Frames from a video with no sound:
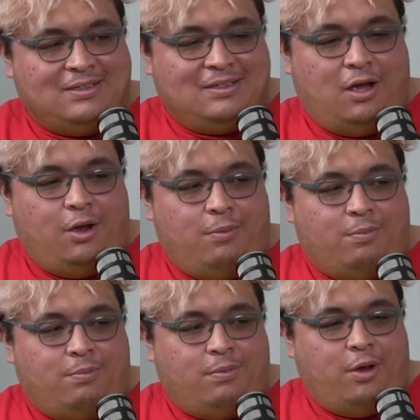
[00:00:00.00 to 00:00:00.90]
I
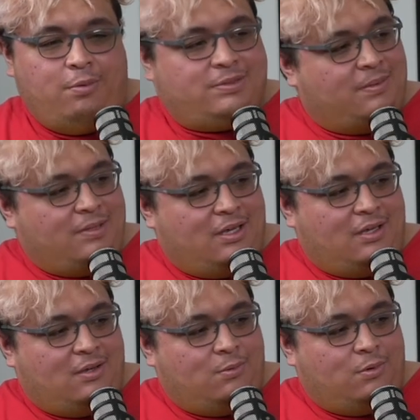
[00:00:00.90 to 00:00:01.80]
hope
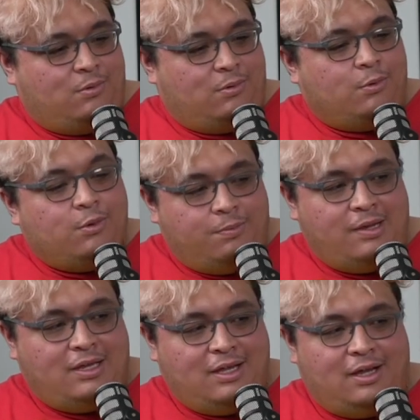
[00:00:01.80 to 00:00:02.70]
something will
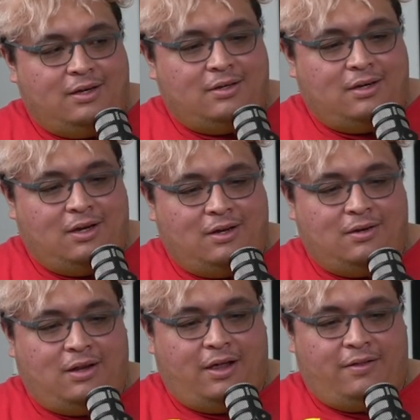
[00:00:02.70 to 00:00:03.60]
be done.
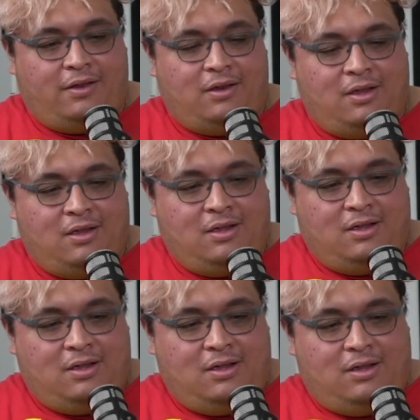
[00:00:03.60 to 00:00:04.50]

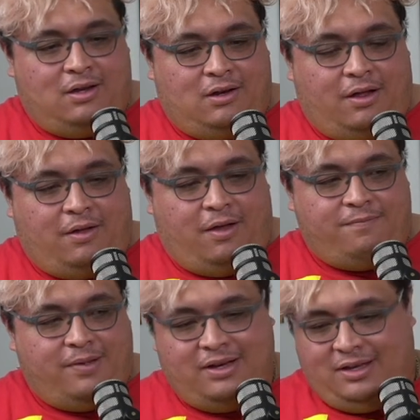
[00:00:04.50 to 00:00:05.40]
I've
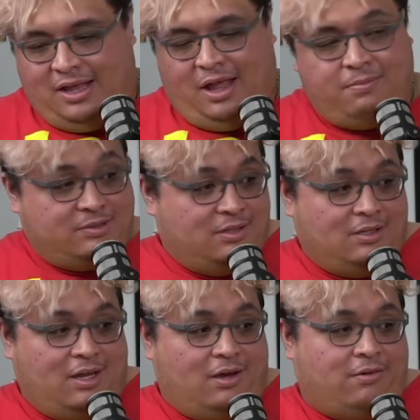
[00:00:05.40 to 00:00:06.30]
been in that. I'm still
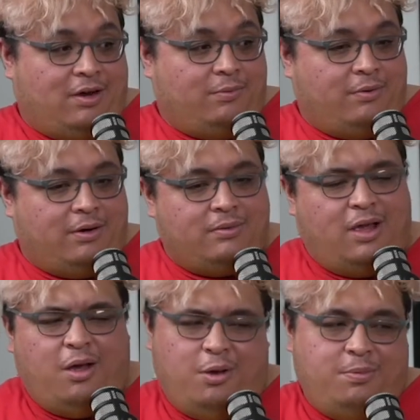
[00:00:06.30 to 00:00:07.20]
in that crowd where I'm
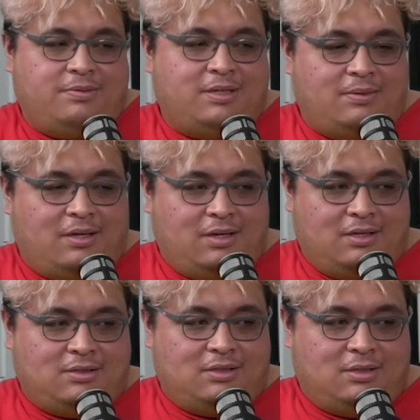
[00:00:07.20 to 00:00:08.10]
like, I hope something
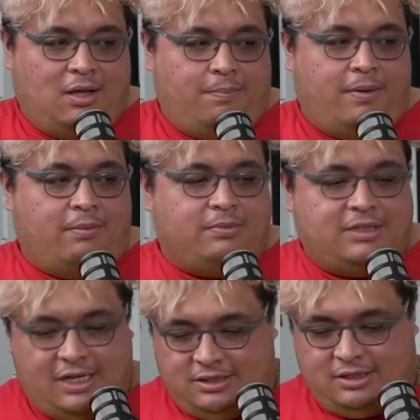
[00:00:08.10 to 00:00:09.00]
is, but I'm
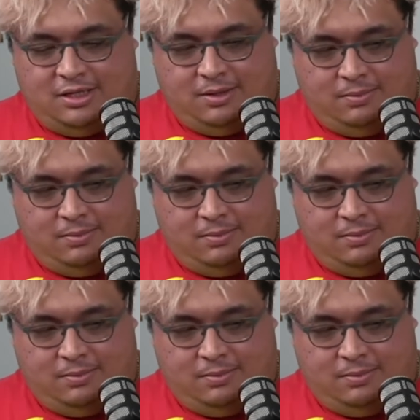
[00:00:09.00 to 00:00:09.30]
changing the